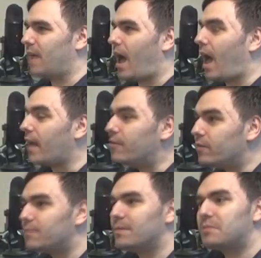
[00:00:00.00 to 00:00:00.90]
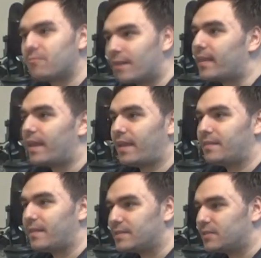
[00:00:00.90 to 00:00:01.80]
I don't remember what I
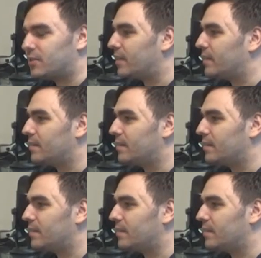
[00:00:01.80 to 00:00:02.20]
ate yesterday.